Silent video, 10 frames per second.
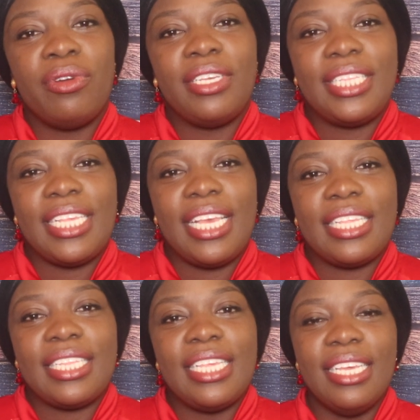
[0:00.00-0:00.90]
point
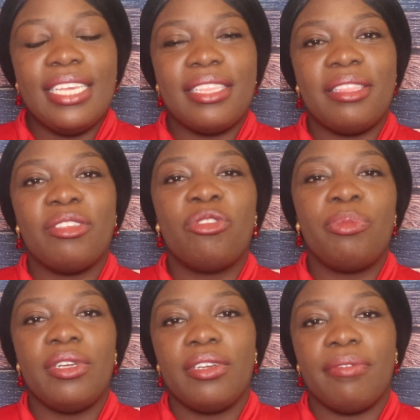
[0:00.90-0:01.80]
says the
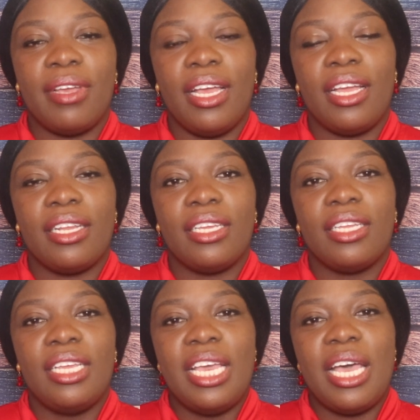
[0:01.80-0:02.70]
Spirit of God
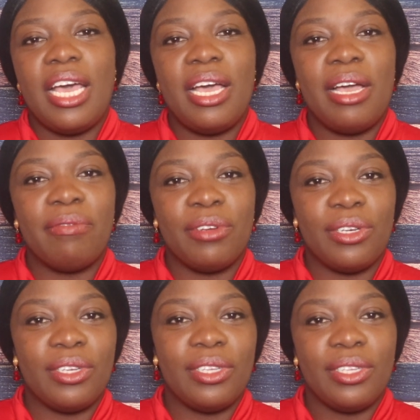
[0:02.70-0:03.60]

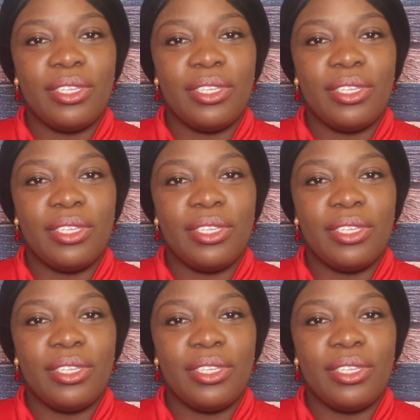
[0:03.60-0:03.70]
hovered